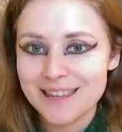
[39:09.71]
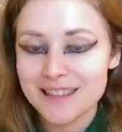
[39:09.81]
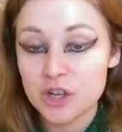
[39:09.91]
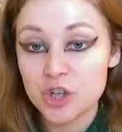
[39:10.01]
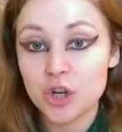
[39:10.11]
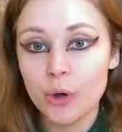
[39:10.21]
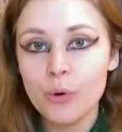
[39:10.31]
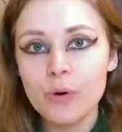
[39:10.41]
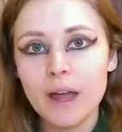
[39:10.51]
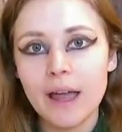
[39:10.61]
this
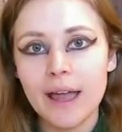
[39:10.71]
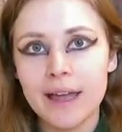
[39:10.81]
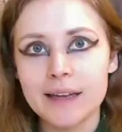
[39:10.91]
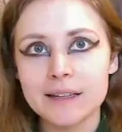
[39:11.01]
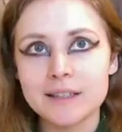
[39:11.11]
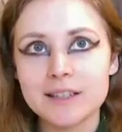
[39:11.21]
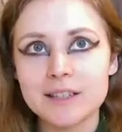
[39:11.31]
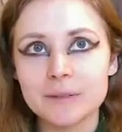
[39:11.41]
show and